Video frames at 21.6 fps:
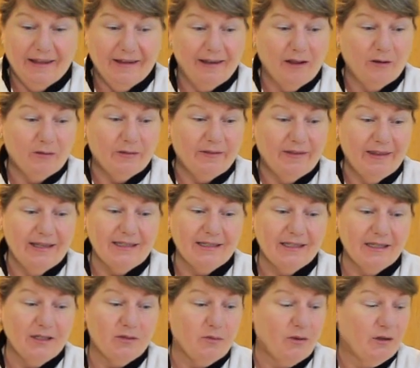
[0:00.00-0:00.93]
Now
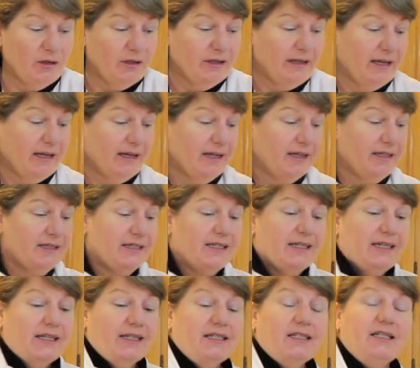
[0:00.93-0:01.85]
this is one that I
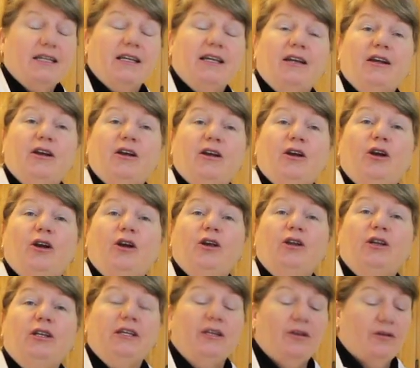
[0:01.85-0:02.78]
did
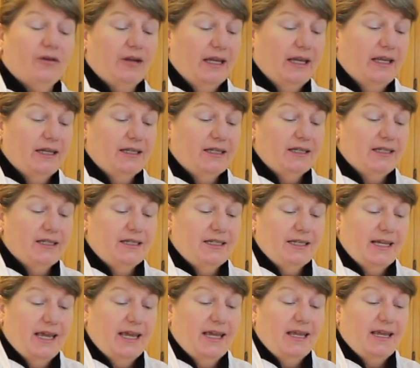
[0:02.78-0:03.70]
earlier in the
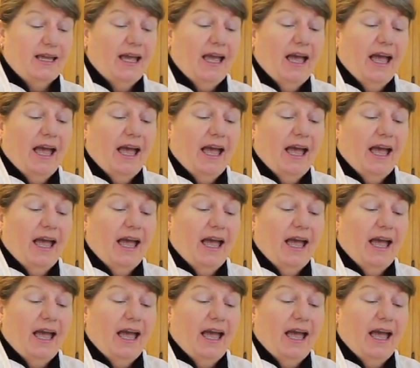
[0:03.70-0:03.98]
day